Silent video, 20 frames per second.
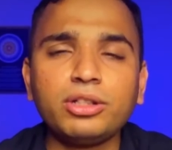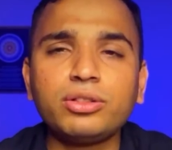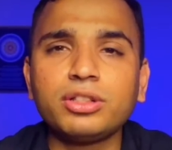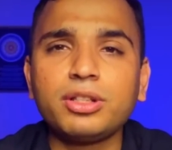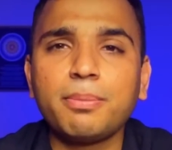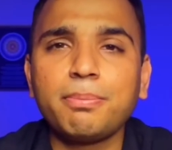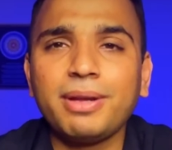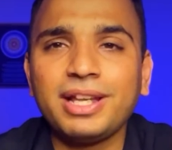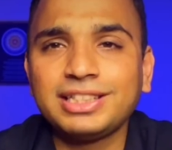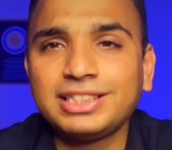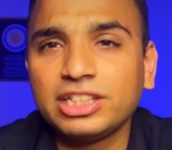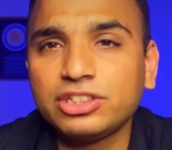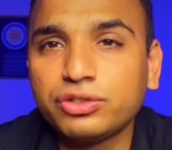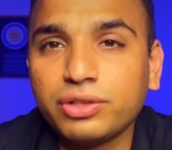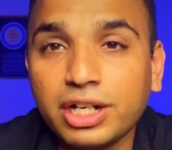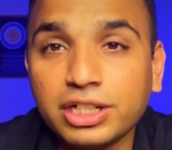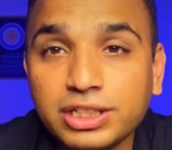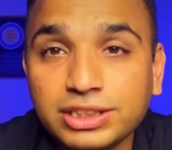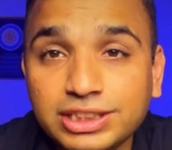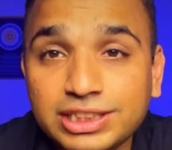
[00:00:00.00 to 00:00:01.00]
to the basic
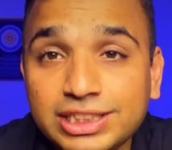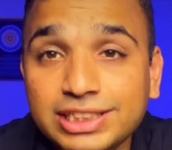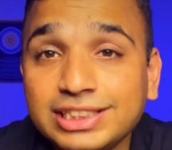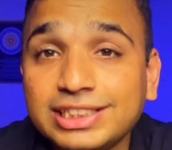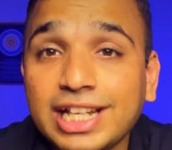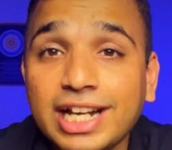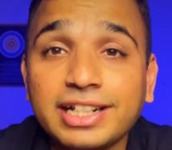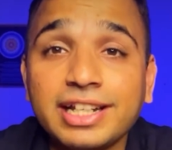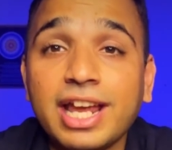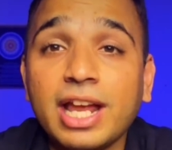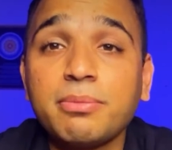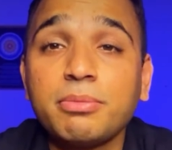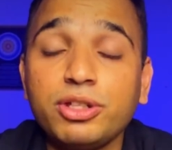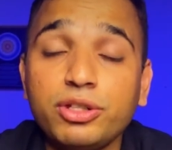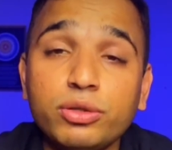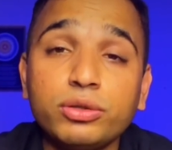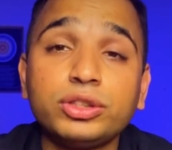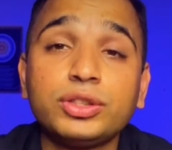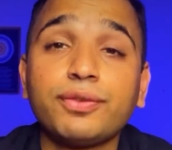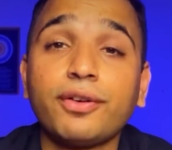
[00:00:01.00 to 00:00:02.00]
strategies that can be
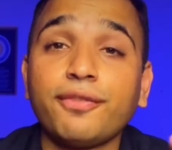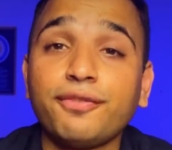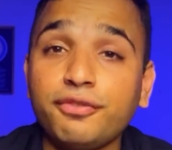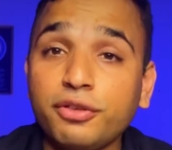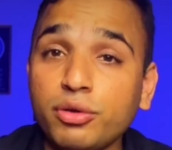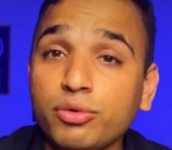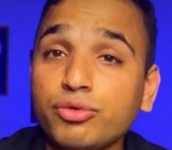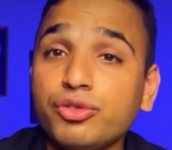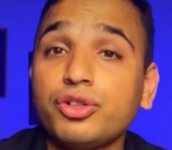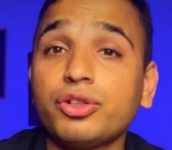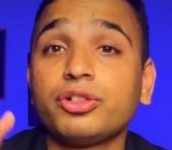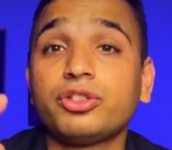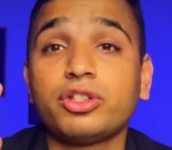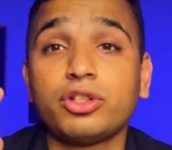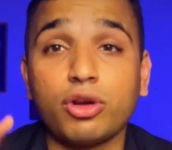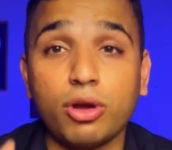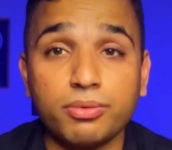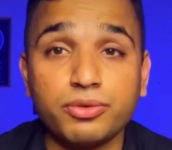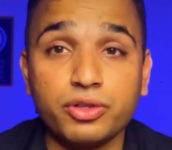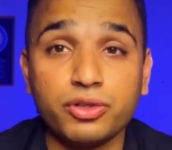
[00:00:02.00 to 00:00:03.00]
used for futures and
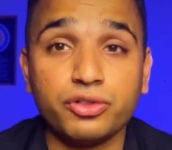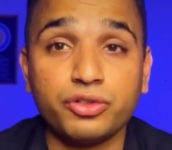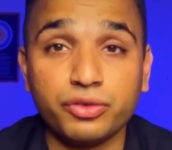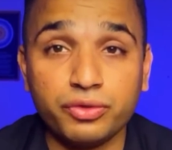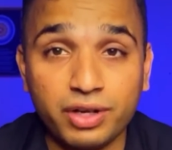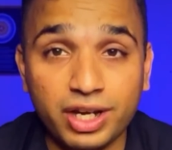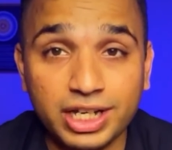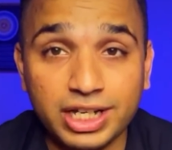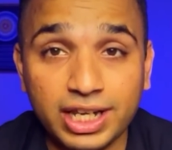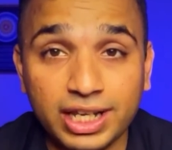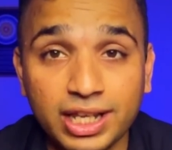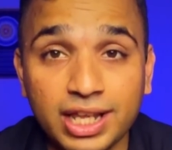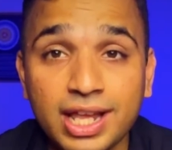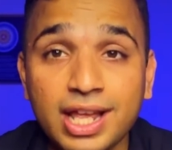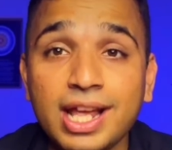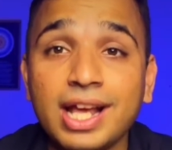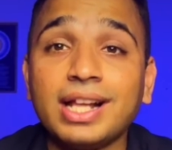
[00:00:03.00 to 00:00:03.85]
options trading,